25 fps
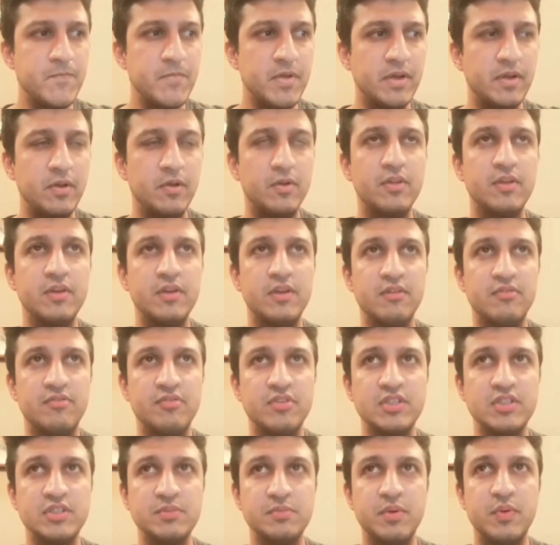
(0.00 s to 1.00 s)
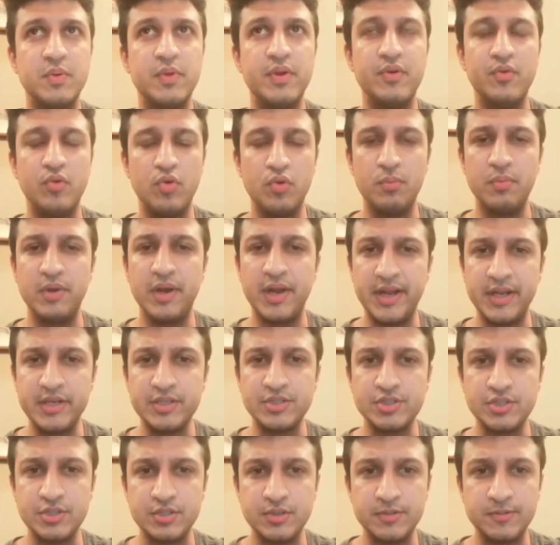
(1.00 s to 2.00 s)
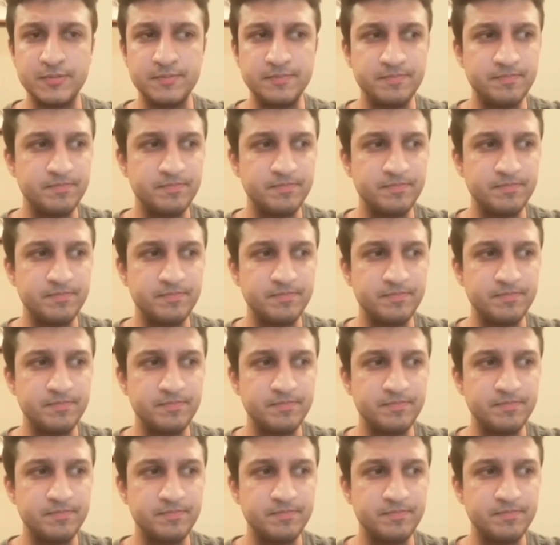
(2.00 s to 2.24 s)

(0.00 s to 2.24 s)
and know the difference between rumination.